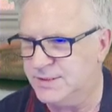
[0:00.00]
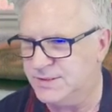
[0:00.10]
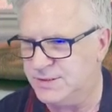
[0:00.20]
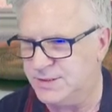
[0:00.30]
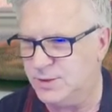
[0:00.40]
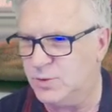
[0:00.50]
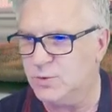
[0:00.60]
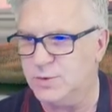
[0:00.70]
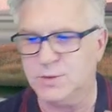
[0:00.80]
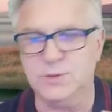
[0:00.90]
This is the
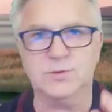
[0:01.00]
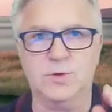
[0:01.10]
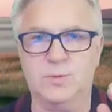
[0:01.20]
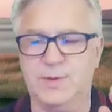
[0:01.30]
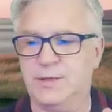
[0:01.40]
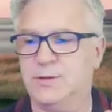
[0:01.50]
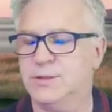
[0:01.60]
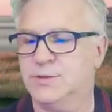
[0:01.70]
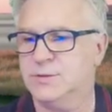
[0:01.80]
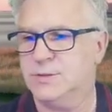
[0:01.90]
old control
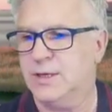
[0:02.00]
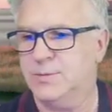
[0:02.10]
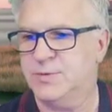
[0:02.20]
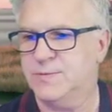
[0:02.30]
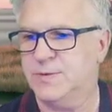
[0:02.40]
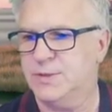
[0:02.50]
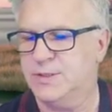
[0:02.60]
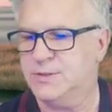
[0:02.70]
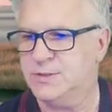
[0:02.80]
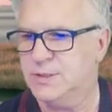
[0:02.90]
panel. It's, I prefer
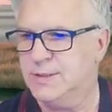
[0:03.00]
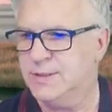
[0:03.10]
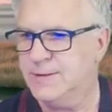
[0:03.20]
this.